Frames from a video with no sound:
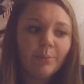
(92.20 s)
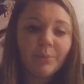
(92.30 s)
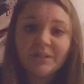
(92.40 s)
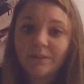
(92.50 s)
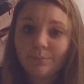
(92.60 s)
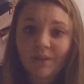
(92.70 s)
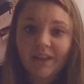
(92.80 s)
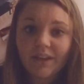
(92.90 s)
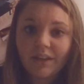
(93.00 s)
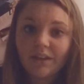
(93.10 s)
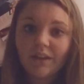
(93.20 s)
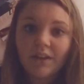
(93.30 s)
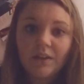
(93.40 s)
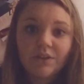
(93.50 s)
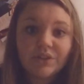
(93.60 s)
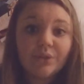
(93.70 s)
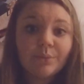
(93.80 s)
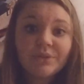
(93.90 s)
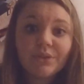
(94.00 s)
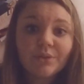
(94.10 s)
But to me,
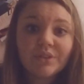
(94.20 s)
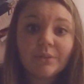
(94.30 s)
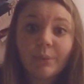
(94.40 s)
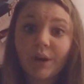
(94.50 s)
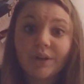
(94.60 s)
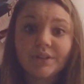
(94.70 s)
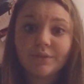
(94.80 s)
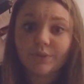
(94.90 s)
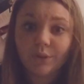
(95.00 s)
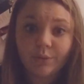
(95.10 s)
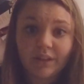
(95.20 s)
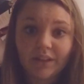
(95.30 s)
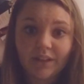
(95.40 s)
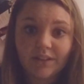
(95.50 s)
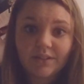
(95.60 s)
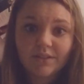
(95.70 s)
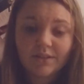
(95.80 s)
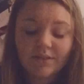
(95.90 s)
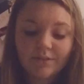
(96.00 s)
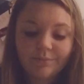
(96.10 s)
tombstones are markers of
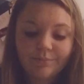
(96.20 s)
loneliness.